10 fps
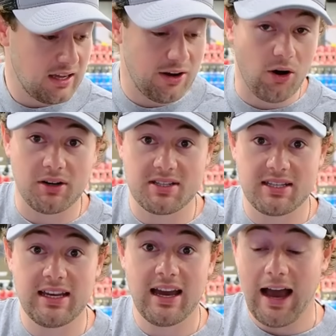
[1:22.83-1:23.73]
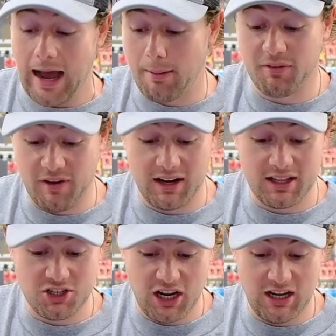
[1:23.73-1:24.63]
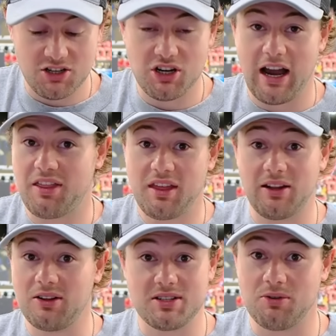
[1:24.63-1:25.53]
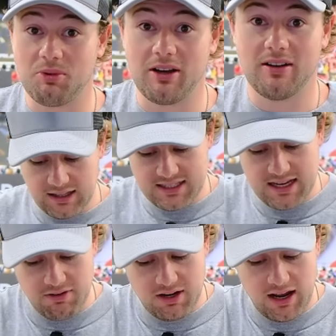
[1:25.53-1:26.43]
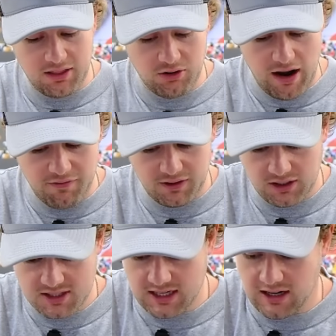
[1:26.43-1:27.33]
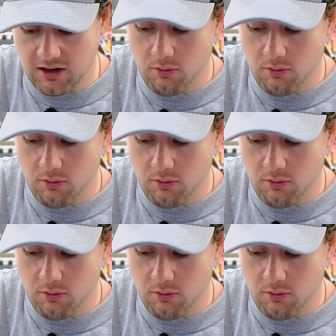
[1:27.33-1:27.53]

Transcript: And honestly, I'm a fan of the change. I think it looks unreal. Let's dive into how the graphic looks here.